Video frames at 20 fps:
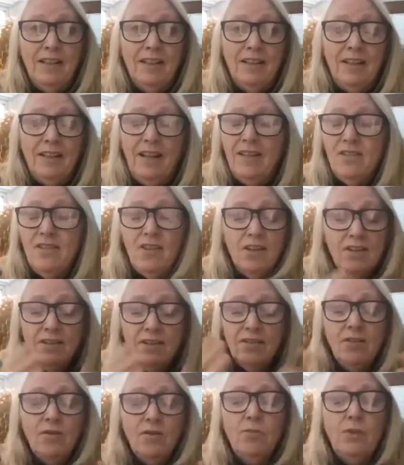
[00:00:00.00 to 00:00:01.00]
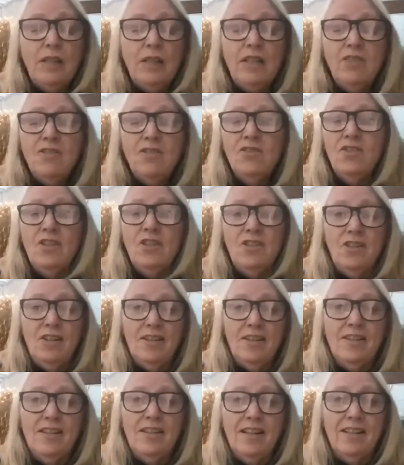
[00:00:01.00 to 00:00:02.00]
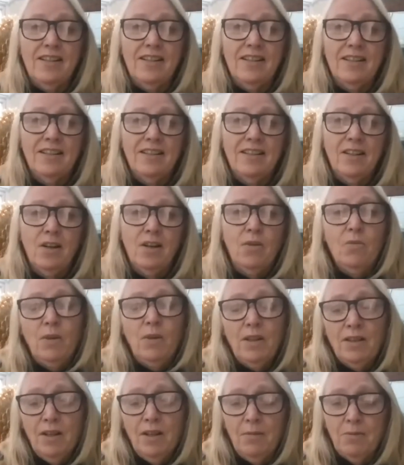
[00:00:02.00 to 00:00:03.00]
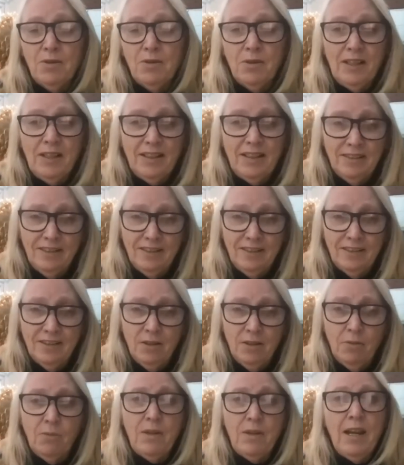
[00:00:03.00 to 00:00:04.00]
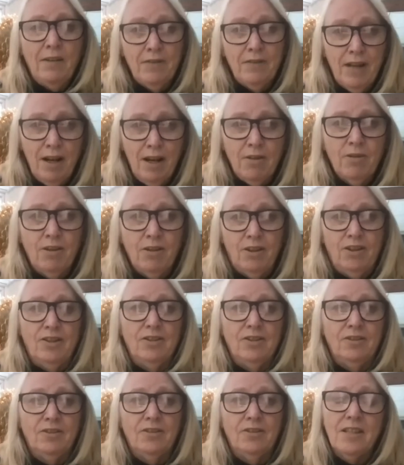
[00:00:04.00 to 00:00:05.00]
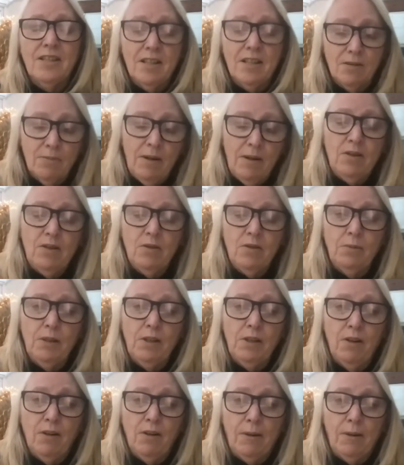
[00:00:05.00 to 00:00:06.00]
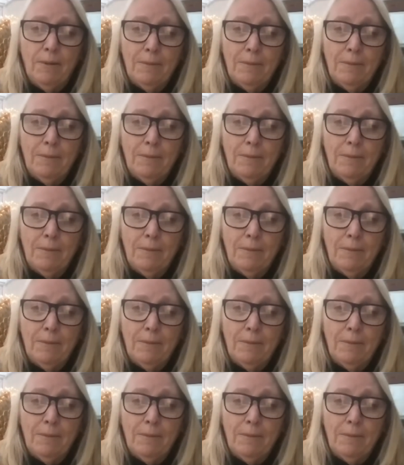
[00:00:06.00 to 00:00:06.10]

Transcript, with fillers: And just in Norwegian, she just said, welcome to England. We have now got you. This is where you belong.